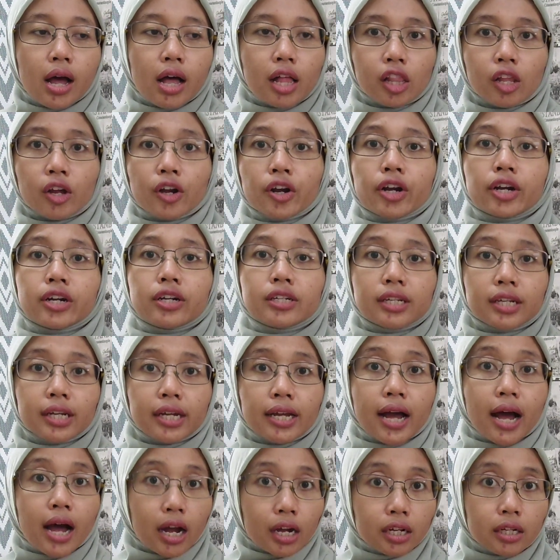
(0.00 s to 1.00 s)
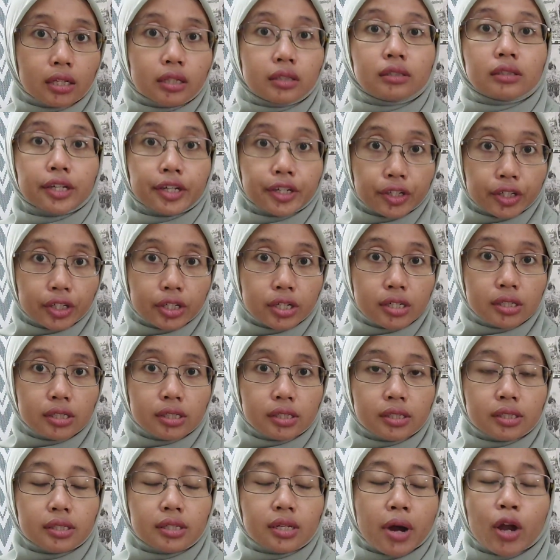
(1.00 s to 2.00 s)
learn the Hangul
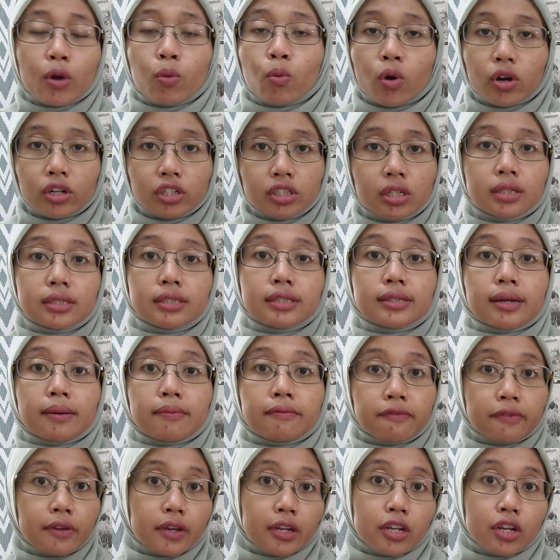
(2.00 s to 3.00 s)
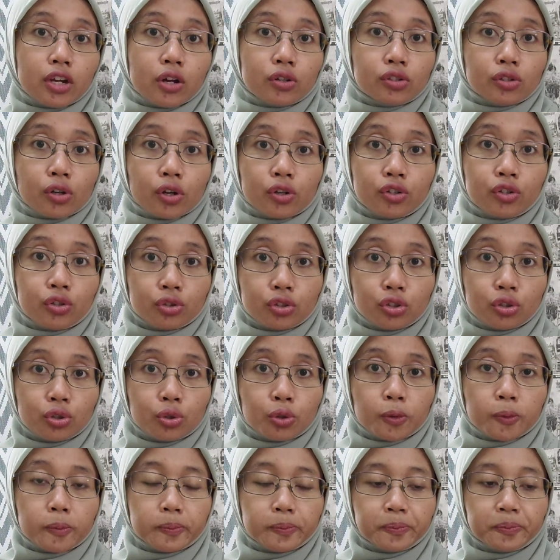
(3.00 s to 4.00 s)
letters by watching some videos on
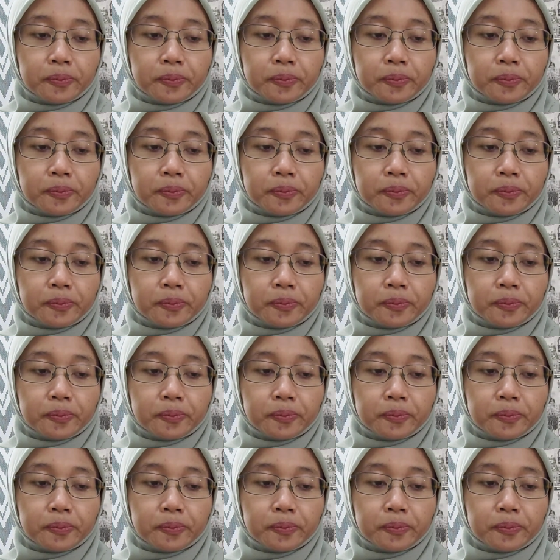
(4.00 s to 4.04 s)
YouTube.